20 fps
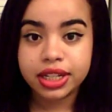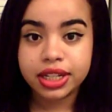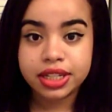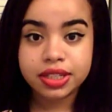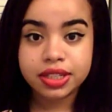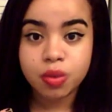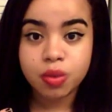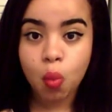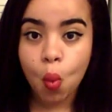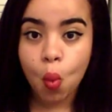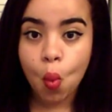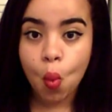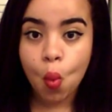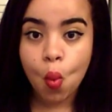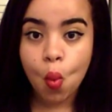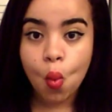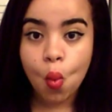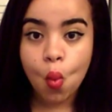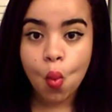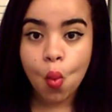this.
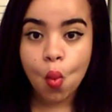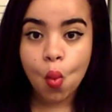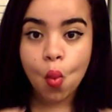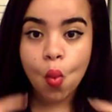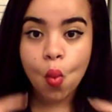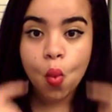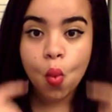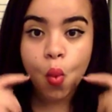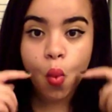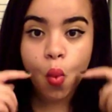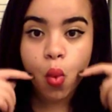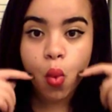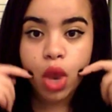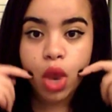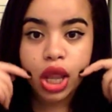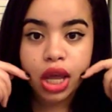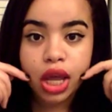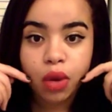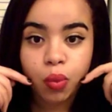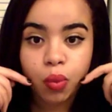
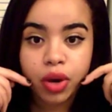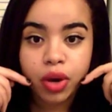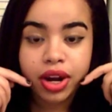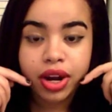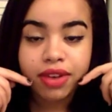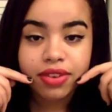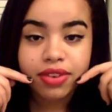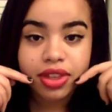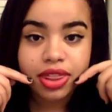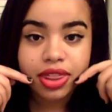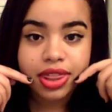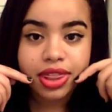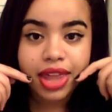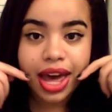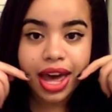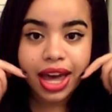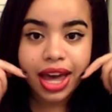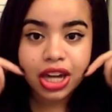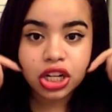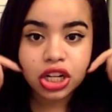And then wherever
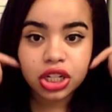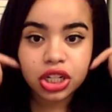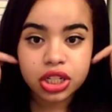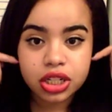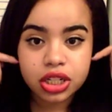that